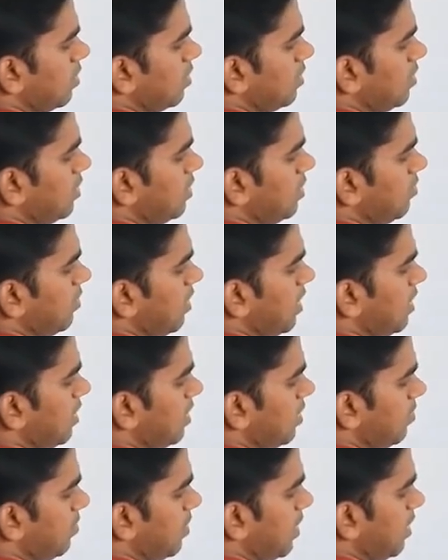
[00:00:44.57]

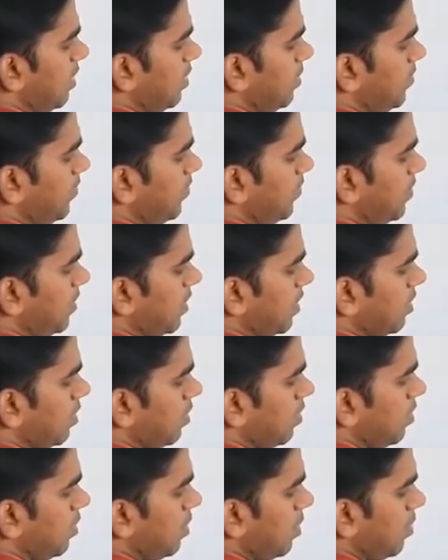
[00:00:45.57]
divided by
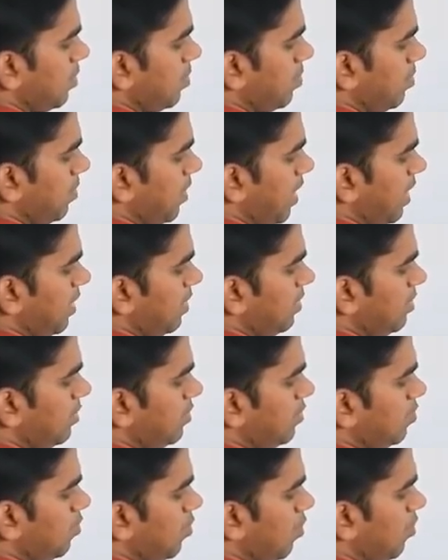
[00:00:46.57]

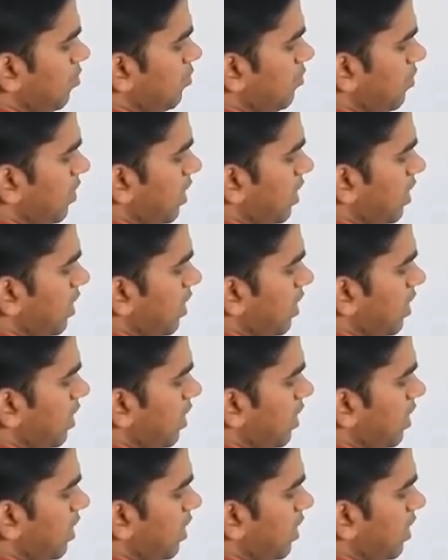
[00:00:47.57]
magnitude of